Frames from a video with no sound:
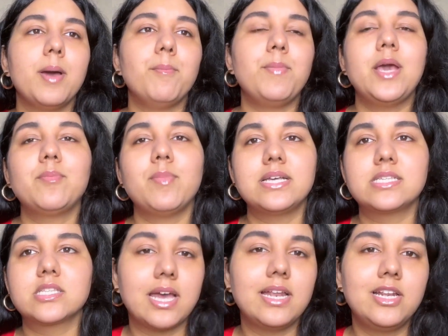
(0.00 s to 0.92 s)
make my
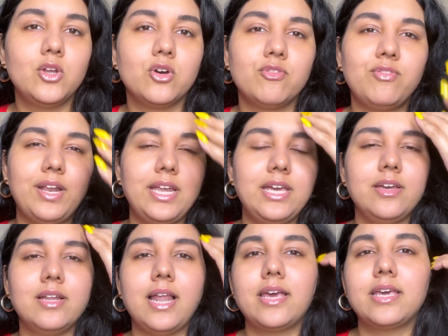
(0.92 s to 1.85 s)
skin look very
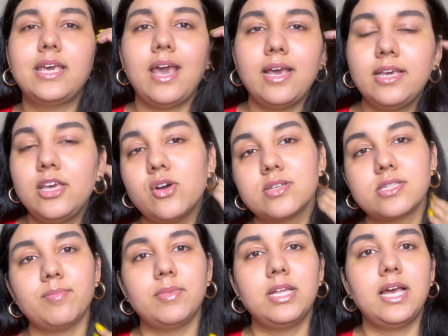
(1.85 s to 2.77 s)
cakey or
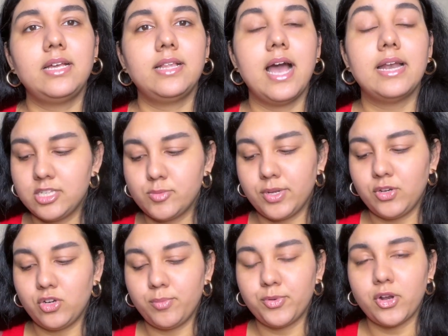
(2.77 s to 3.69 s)
something like that. This
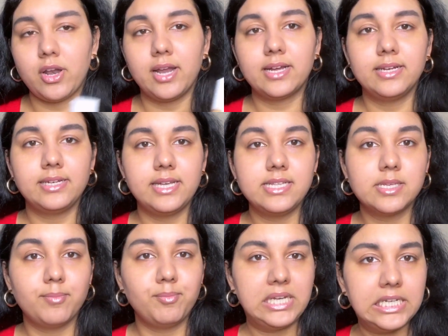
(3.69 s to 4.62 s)
particular product contains a
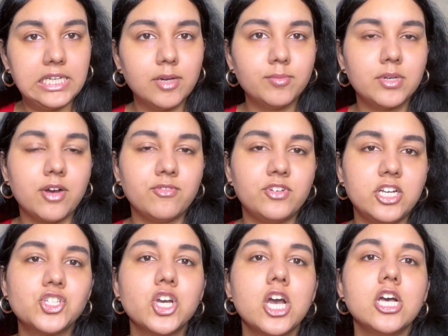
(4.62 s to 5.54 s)
medium
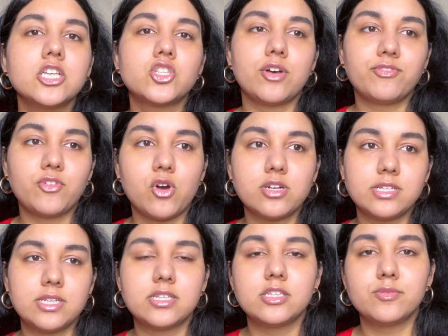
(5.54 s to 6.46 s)
coverage, so of course
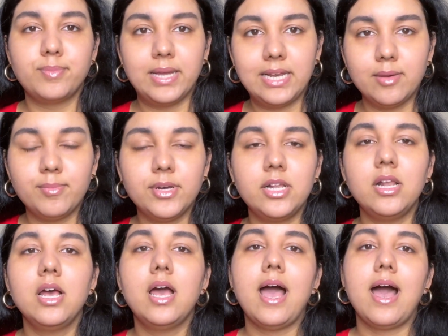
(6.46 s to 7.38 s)
this is buildable
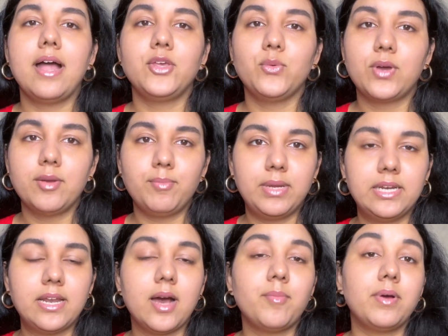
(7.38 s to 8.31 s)
and you can build
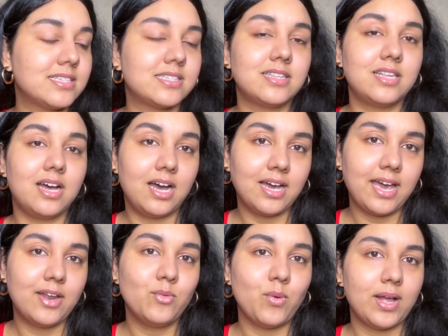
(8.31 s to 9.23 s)
it up.
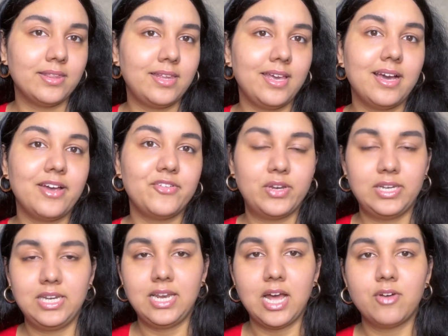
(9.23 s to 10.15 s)
Again, one thing I
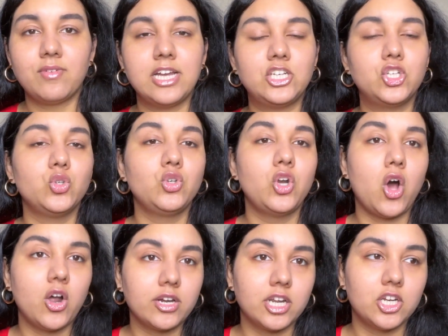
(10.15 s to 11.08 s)
really love, I do
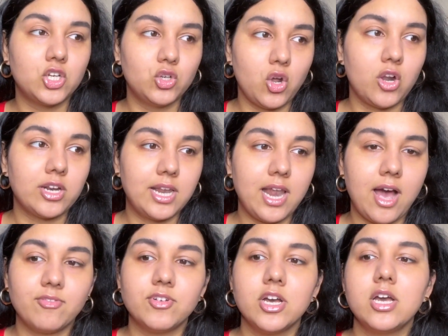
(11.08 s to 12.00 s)
not
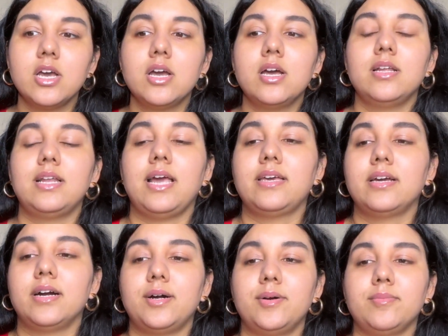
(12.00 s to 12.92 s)
love
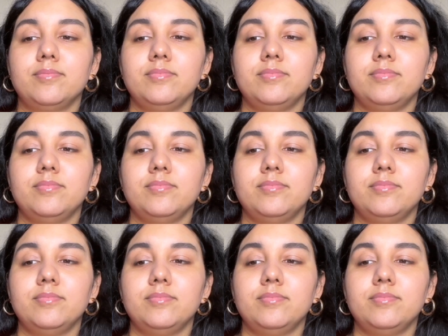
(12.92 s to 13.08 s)
a